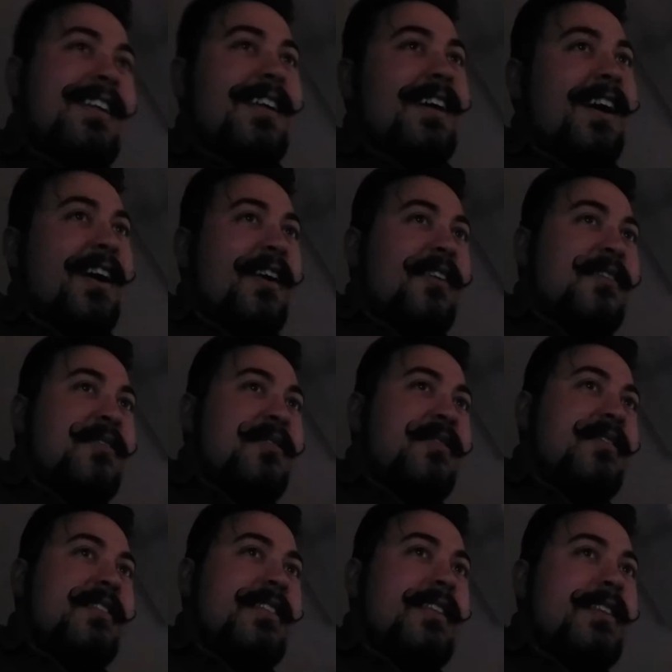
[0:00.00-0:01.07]
Oh.
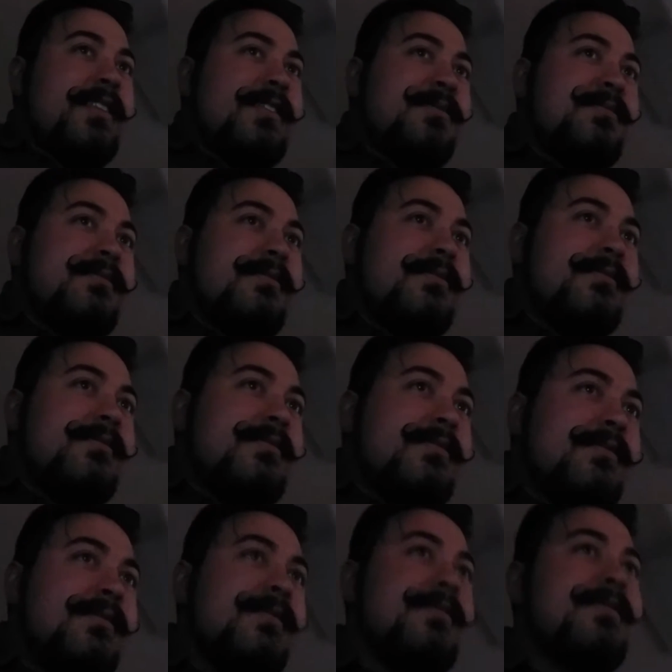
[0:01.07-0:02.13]
Uh, don't don't
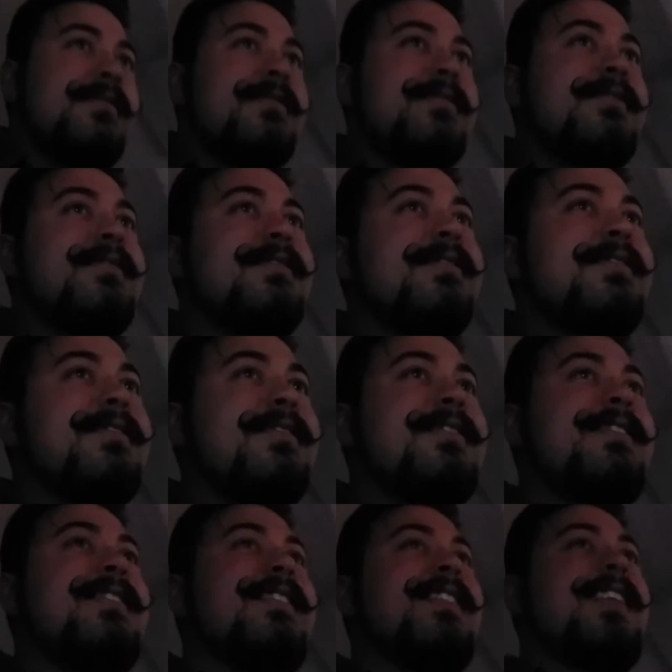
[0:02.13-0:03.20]
worry. We'll we'll take
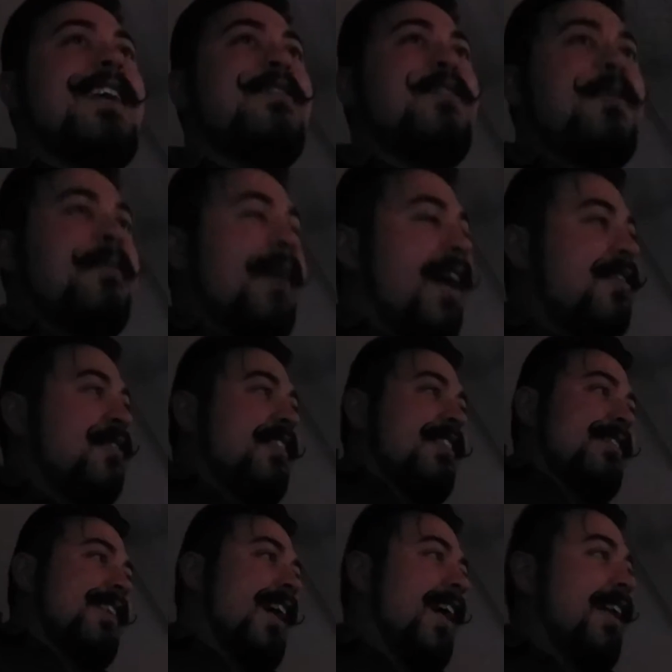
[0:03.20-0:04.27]
care of you. I feel bad for this
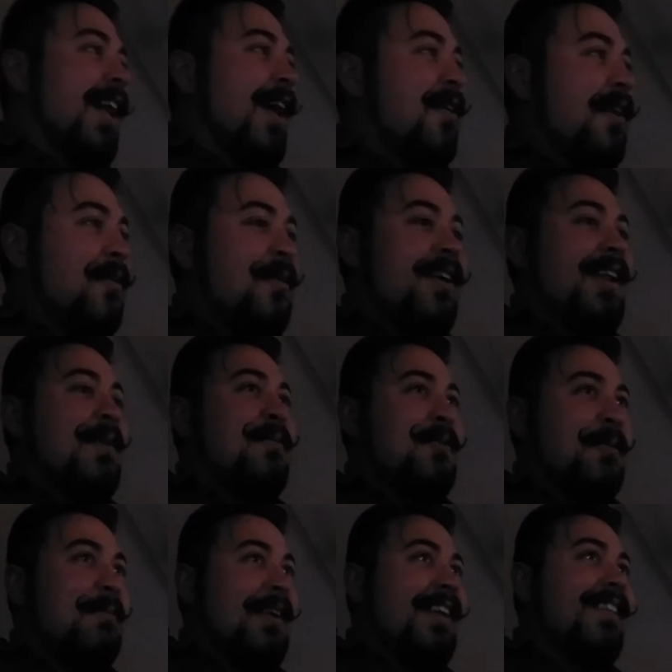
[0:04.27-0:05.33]
guy. Now I want him to
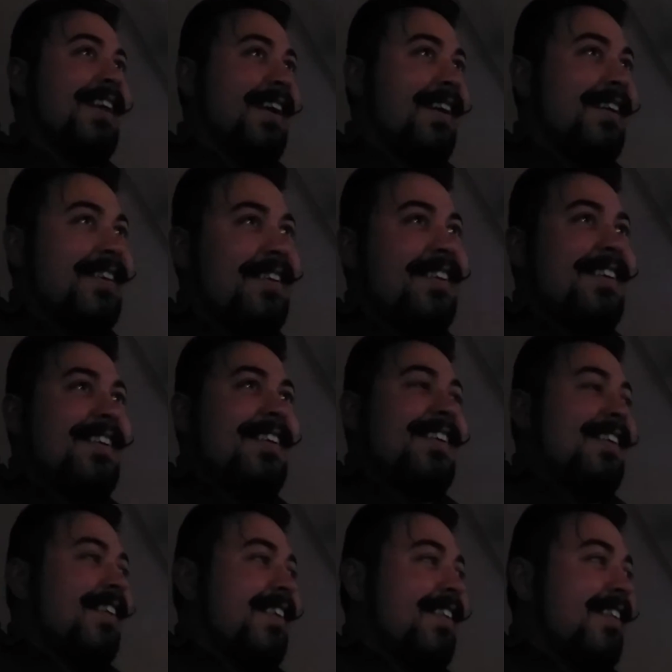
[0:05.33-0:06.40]
be there. yeah,
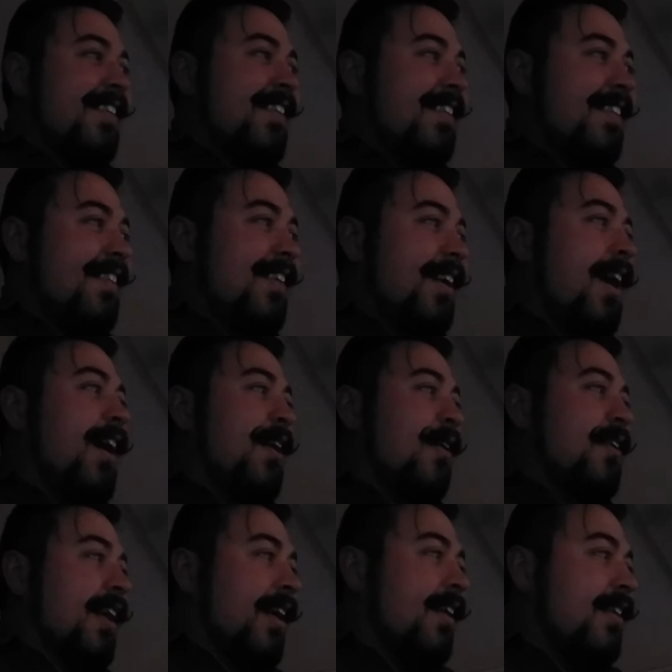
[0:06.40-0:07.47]
he's going to. Like he's oh, okay.
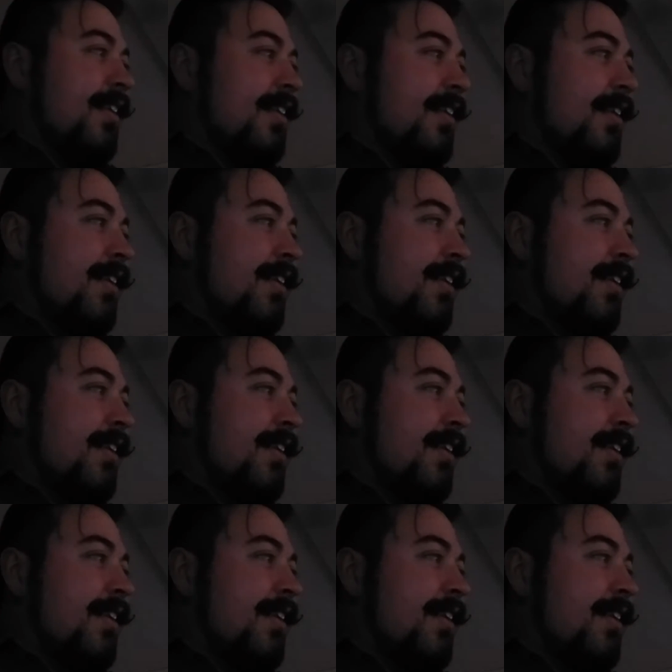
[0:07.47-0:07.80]
passionate.